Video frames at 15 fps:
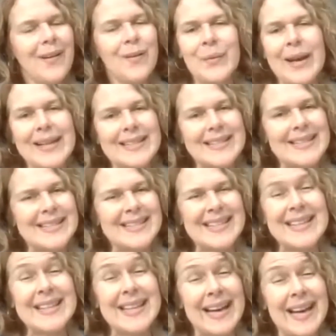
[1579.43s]
I can't wait to
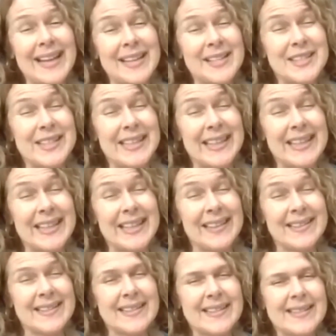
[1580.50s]
see that, actually,
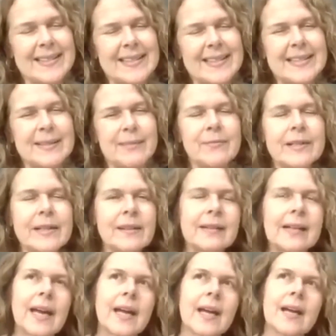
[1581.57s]
because it's this real
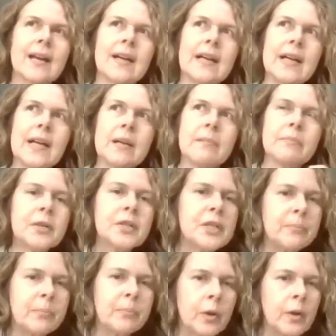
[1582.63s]
kind of
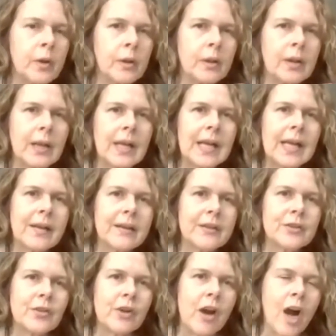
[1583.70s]
push-pull
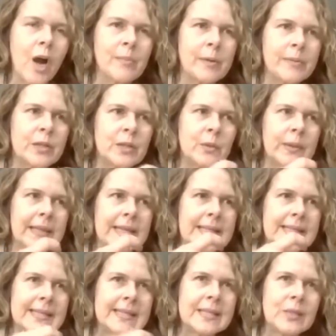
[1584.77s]
drama between
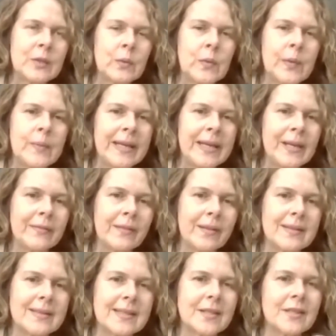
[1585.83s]
these two women who've
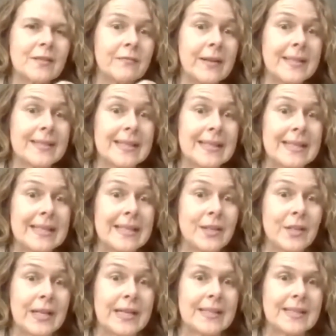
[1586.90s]
got such a vested
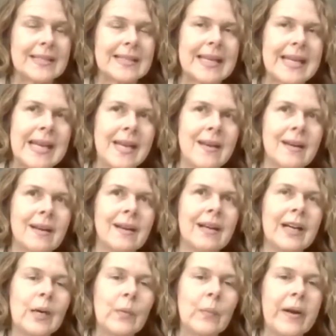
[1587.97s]
interest in
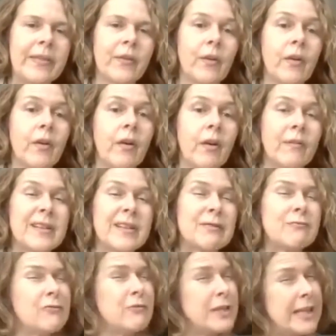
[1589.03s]
whether or not this
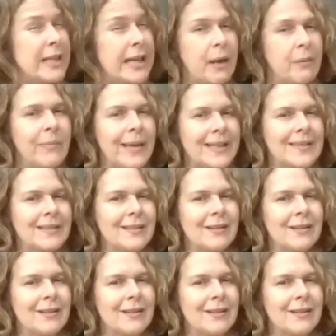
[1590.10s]
really unpleasant